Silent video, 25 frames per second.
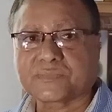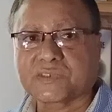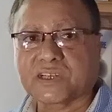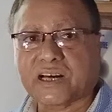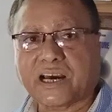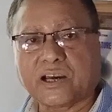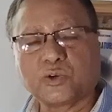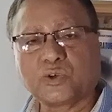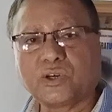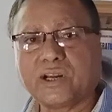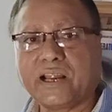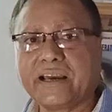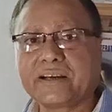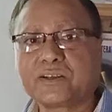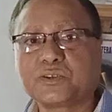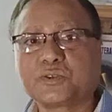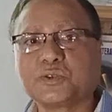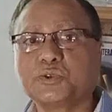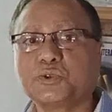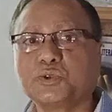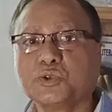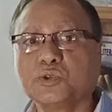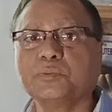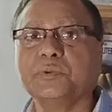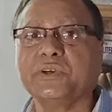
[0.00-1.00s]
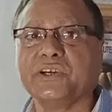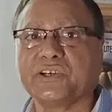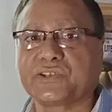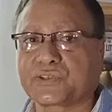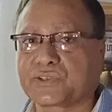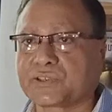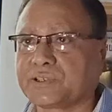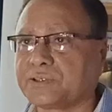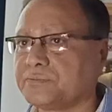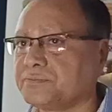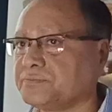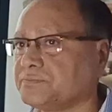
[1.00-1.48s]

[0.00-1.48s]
I would like to do with